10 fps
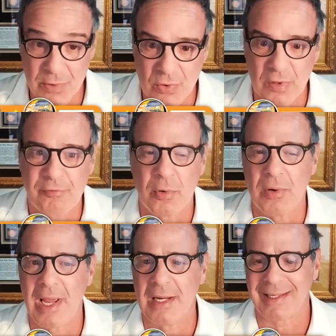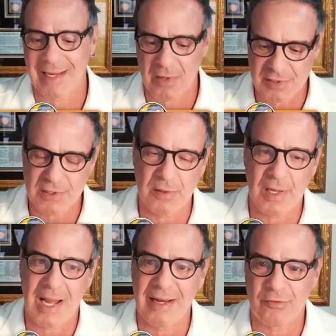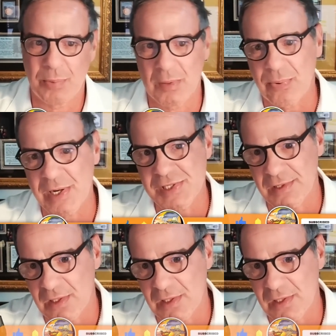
do it for you and guarantee you the highest bid price in the